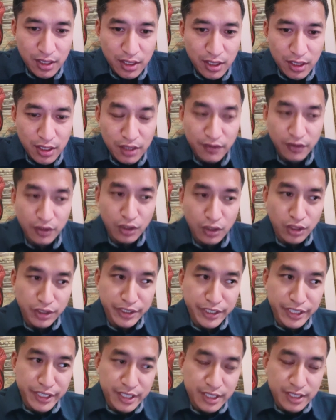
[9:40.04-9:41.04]
never
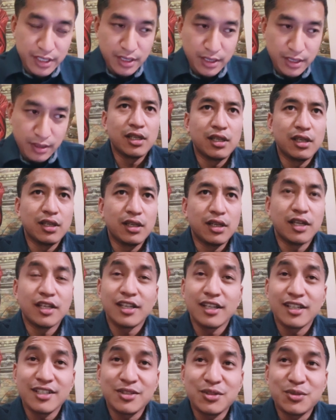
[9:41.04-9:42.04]
colonized. I
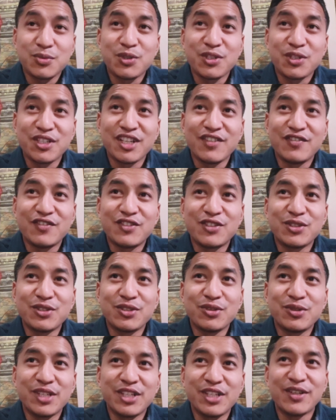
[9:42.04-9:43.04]
guess we're going to have
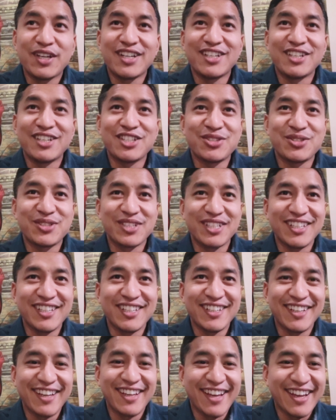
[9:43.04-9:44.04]
to rewrite
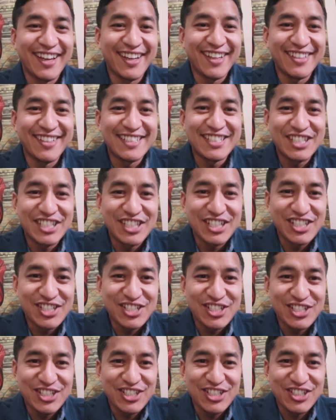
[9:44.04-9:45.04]
history and
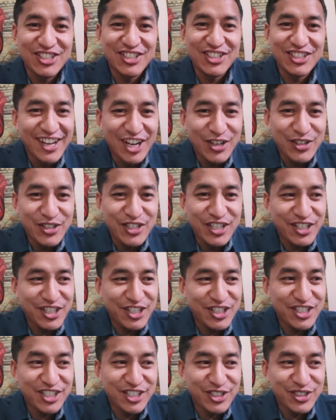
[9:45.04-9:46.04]
teach our younger
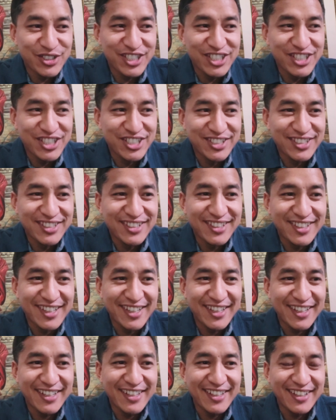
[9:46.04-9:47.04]
generation
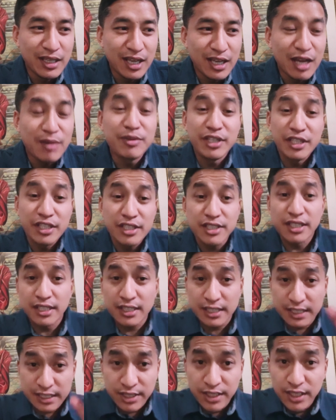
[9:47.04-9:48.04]
that, I mean, it
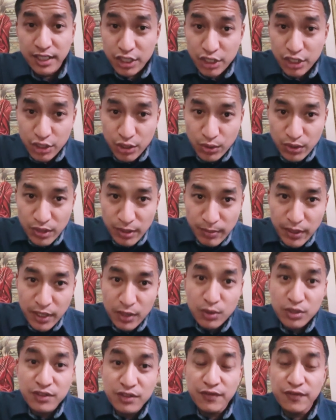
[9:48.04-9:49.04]
still is true. Nepal
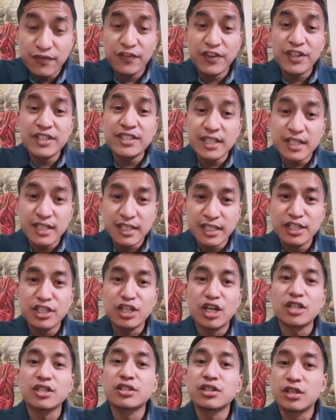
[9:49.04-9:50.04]
was physically
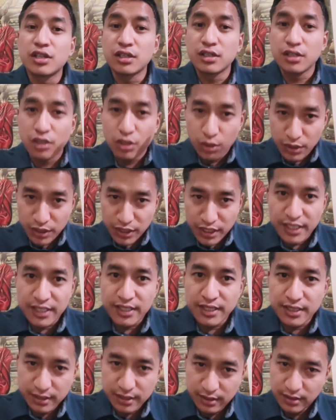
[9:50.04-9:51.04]
not
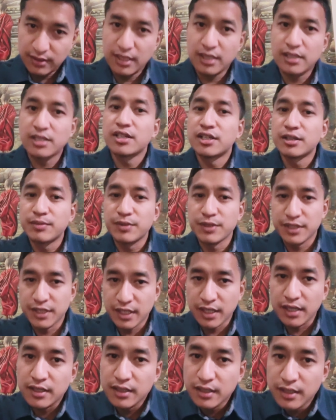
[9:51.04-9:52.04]
colonized. That's
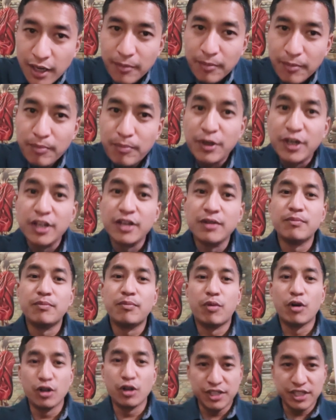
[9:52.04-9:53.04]
100%.
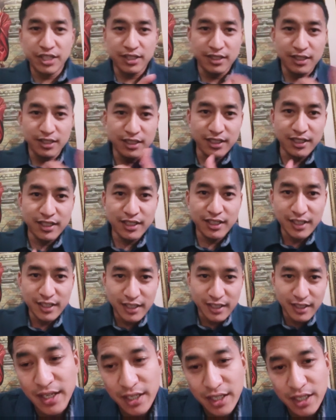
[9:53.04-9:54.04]
But politically,
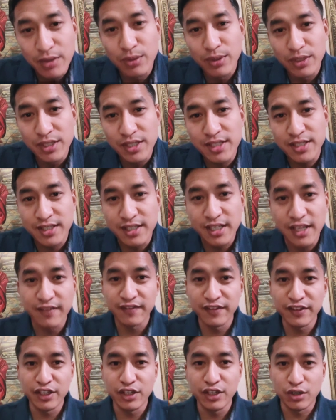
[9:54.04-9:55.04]
it was
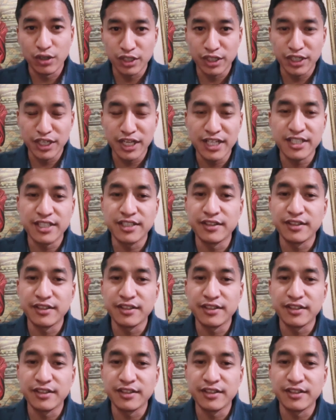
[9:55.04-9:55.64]
definitely colonized and